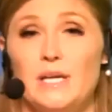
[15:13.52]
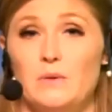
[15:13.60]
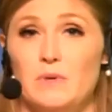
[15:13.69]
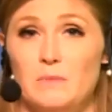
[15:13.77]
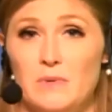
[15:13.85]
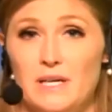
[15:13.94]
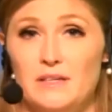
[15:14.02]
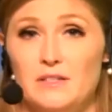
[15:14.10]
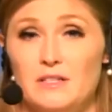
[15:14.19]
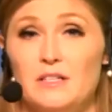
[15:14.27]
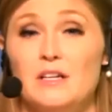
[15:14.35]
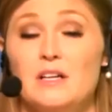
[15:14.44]

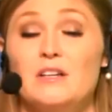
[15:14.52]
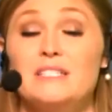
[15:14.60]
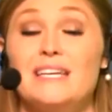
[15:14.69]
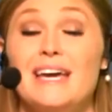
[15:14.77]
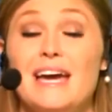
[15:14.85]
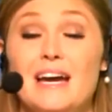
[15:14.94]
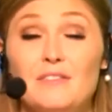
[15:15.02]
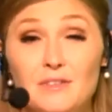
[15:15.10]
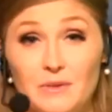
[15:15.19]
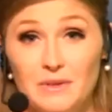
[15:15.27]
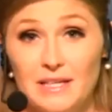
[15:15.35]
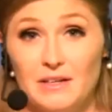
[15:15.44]
reminder to
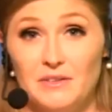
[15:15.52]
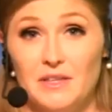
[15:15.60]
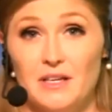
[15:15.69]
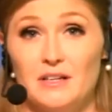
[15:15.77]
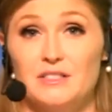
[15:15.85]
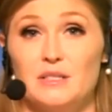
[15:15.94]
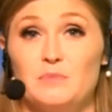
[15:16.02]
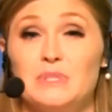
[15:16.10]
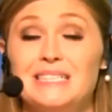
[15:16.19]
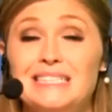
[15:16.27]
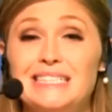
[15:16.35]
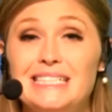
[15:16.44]
everyone out there to
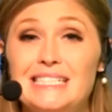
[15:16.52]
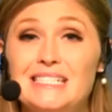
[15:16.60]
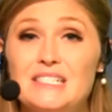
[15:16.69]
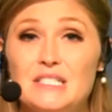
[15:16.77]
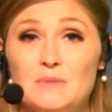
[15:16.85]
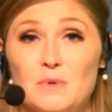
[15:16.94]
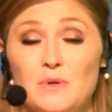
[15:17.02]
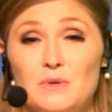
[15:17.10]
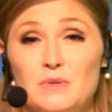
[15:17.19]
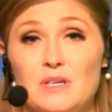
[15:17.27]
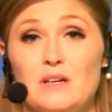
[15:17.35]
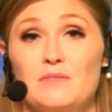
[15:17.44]
please
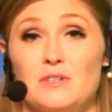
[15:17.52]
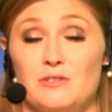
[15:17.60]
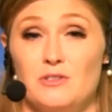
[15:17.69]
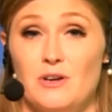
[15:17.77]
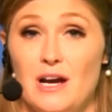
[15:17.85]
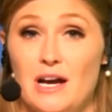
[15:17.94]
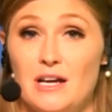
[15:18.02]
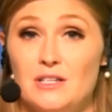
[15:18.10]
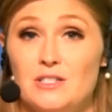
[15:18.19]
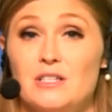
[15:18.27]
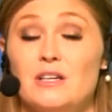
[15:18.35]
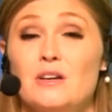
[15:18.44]
dispose of your
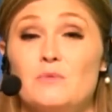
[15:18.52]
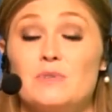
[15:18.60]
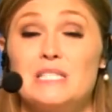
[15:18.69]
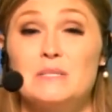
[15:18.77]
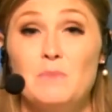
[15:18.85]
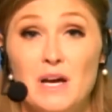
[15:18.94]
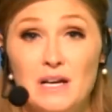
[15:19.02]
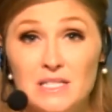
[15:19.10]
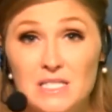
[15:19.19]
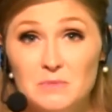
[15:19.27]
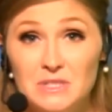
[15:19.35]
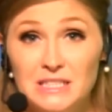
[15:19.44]
trash
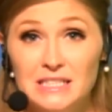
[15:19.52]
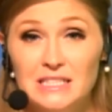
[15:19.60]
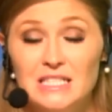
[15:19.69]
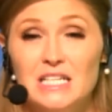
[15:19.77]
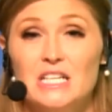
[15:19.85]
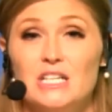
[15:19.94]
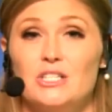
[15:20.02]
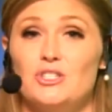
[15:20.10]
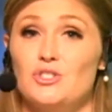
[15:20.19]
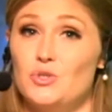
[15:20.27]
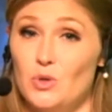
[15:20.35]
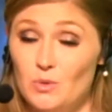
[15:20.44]
responsibly
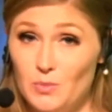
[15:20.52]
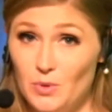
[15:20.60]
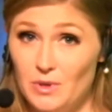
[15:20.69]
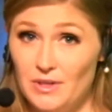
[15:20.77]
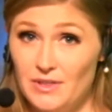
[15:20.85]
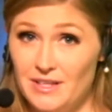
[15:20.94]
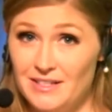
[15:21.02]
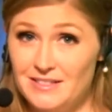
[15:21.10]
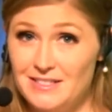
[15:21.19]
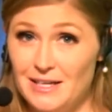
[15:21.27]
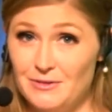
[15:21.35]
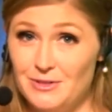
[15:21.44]
and don't pour things
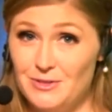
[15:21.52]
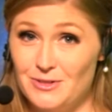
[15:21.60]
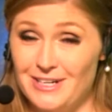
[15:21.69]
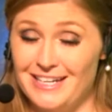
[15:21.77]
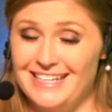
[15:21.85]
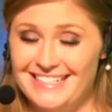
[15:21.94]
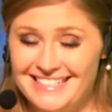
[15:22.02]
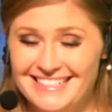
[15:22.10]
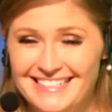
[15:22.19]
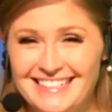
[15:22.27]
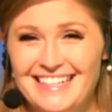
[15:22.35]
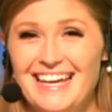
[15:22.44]
down the drain.
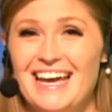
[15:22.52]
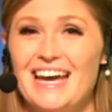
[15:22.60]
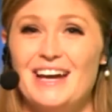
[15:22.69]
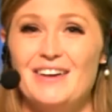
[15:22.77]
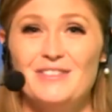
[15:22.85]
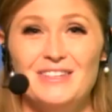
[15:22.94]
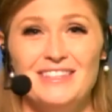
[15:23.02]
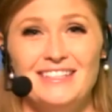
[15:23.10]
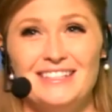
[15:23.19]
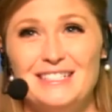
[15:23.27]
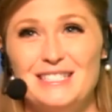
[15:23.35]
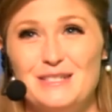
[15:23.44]
Everything
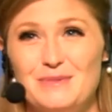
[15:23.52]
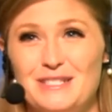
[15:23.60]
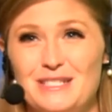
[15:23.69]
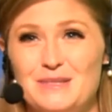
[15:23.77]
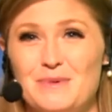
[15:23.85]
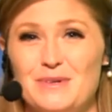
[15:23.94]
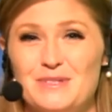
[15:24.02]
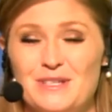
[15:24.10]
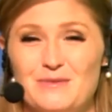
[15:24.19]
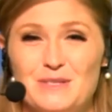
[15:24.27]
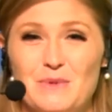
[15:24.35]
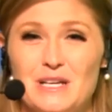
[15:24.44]
needs to be disposed of
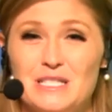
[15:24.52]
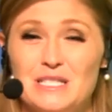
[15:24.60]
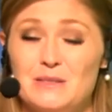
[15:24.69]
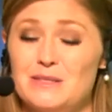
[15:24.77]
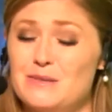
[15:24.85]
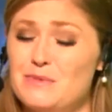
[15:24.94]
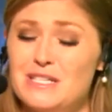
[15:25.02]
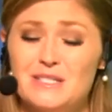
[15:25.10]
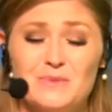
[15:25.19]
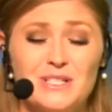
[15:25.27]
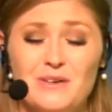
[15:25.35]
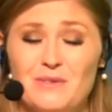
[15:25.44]
responsibly because
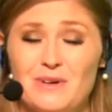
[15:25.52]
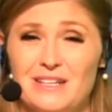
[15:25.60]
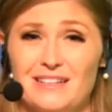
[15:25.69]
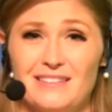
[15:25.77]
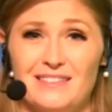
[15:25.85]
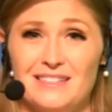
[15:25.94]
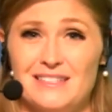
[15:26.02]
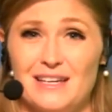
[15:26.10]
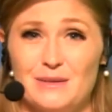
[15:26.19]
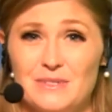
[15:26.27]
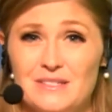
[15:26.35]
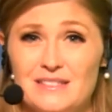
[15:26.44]
we don't want to get these
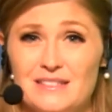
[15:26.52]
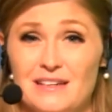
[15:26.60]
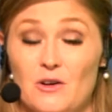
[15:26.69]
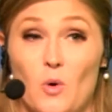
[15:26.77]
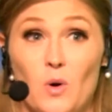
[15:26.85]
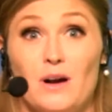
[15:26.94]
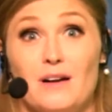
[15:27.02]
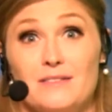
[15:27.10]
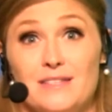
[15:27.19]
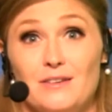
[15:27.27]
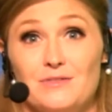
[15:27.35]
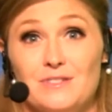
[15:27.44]
animals sick or
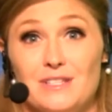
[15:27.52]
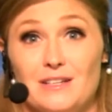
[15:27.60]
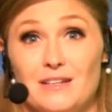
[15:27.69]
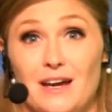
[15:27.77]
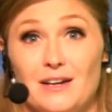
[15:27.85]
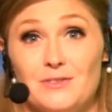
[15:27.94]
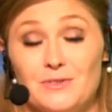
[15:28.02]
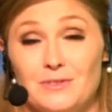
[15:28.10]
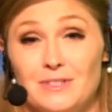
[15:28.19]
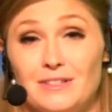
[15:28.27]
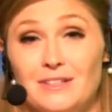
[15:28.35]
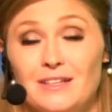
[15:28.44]
ourselves sick,
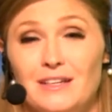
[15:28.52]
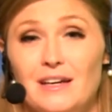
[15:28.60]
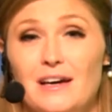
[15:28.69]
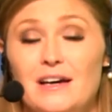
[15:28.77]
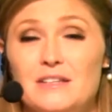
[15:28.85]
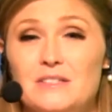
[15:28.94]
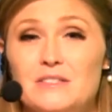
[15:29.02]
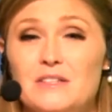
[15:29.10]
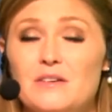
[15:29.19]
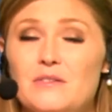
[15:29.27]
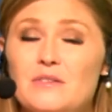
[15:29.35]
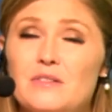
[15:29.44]
actually. Exactly.
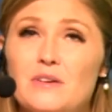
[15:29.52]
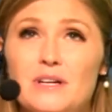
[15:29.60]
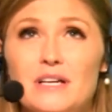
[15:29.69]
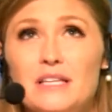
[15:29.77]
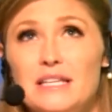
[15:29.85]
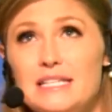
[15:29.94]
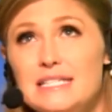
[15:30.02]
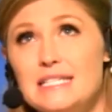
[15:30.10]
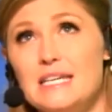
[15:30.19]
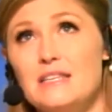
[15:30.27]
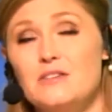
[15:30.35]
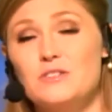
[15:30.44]
So, Laura, let's
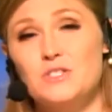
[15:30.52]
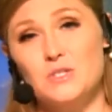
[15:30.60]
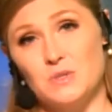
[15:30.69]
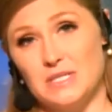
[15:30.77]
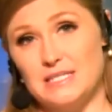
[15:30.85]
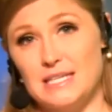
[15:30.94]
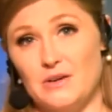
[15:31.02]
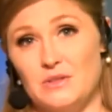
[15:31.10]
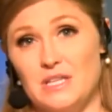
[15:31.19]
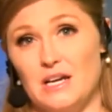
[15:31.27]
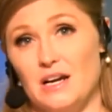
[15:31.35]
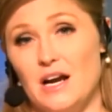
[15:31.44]
say there's students out
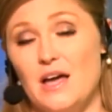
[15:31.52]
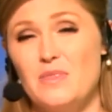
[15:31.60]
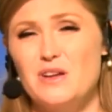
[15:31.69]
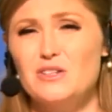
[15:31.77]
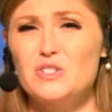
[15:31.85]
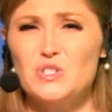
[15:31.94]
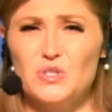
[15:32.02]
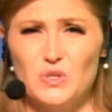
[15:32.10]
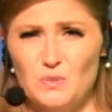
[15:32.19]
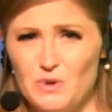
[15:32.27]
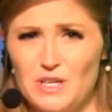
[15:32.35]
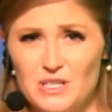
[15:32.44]
there and they're
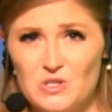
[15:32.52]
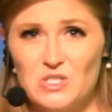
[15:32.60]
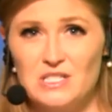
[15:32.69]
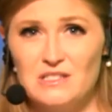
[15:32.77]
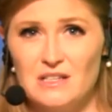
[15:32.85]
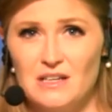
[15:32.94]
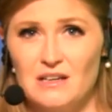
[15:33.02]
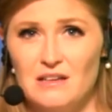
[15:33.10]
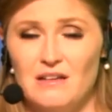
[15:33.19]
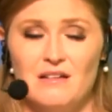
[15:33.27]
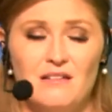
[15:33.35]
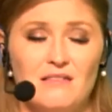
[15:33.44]
super interested
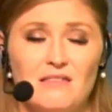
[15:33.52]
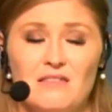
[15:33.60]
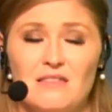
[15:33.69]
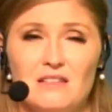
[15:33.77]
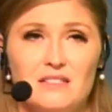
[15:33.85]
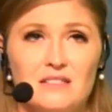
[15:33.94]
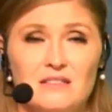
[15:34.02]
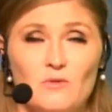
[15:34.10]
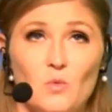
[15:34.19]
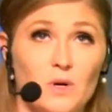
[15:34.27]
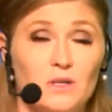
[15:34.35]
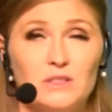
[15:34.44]
in this
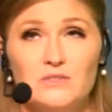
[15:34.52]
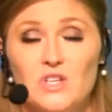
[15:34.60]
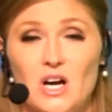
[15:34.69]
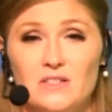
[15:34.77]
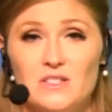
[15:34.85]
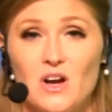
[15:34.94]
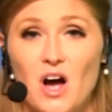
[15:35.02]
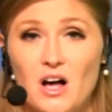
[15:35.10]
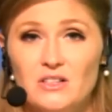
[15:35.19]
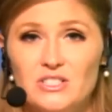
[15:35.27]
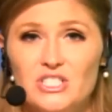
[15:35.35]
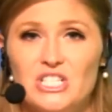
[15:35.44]
world of
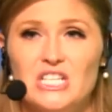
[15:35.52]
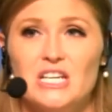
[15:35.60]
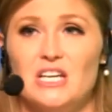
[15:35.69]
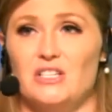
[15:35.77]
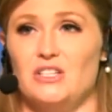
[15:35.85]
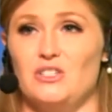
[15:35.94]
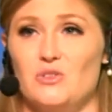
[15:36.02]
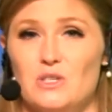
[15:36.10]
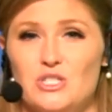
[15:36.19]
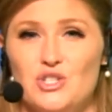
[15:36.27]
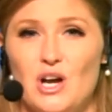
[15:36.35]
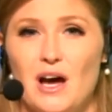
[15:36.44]
toxicology and in your
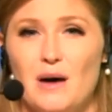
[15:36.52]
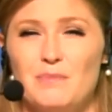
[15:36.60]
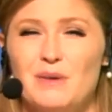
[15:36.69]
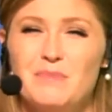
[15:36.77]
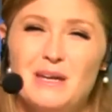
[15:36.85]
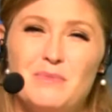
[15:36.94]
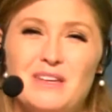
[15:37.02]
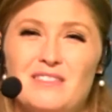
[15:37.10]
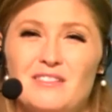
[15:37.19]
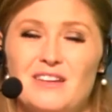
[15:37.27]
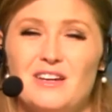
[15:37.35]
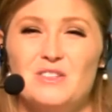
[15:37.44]
job, but maybe they're
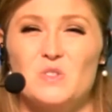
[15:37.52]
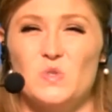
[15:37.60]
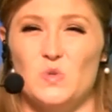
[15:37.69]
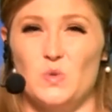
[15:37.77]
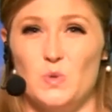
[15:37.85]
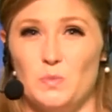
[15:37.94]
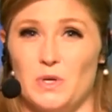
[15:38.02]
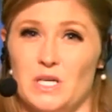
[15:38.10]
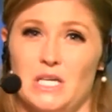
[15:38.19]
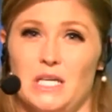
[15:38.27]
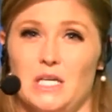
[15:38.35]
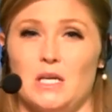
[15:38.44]
not super
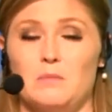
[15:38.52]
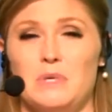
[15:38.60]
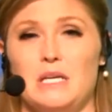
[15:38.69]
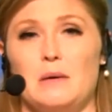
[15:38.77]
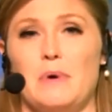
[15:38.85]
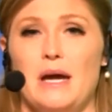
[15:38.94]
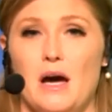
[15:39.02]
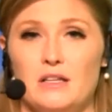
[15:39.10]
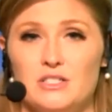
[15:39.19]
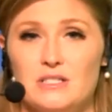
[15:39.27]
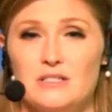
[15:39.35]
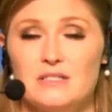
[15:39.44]
keen on being a
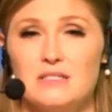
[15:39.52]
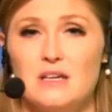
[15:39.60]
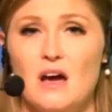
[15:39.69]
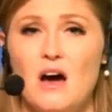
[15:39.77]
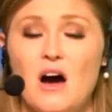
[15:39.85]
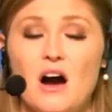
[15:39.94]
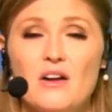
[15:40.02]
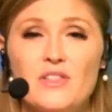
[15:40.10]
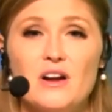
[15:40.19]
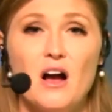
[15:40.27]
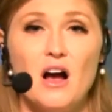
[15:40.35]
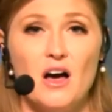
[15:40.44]
biologist. Are
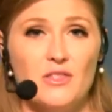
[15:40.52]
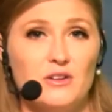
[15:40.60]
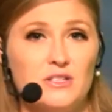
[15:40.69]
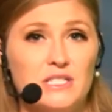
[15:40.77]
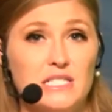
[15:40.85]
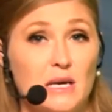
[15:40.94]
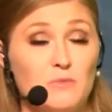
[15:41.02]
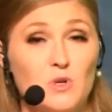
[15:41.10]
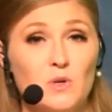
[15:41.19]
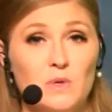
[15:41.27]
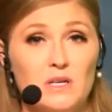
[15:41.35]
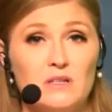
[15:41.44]
there other STEM
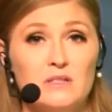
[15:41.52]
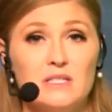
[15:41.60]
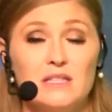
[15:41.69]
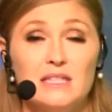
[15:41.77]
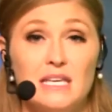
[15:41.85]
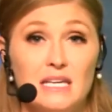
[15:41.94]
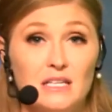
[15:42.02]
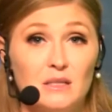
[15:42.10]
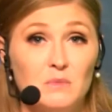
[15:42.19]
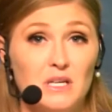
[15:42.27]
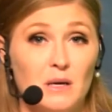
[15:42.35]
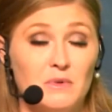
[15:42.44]
careers that they could
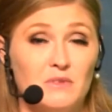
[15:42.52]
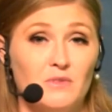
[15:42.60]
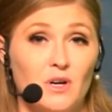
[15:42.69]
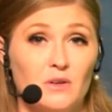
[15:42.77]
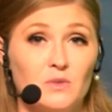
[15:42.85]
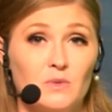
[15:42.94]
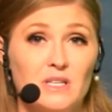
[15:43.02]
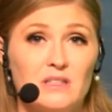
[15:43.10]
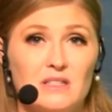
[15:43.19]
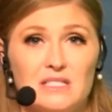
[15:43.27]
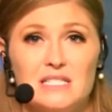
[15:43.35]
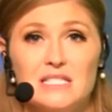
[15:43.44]
become involved with
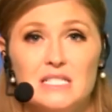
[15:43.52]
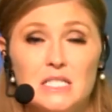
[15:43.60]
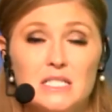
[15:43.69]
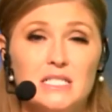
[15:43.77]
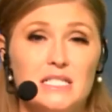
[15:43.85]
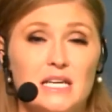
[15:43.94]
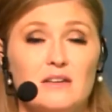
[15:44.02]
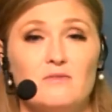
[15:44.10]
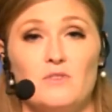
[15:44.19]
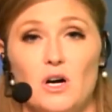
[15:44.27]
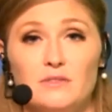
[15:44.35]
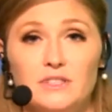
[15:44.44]
to still stay
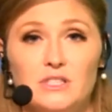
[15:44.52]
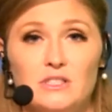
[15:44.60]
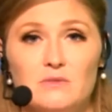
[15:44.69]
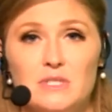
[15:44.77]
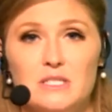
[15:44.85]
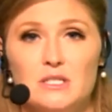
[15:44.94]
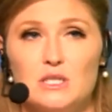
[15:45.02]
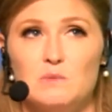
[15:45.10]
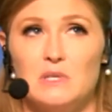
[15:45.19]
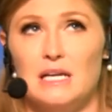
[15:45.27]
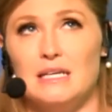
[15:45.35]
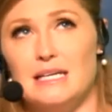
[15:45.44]
involved in your research but
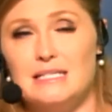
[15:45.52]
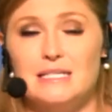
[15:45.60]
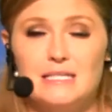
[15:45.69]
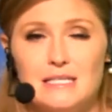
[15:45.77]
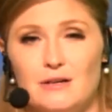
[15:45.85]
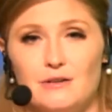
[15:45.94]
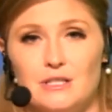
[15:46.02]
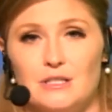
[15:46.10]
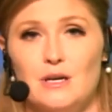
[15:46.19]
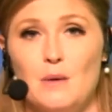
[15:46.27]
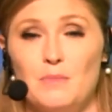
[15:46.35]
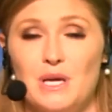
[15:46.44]
not necessarily
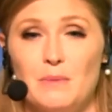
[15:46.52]
be a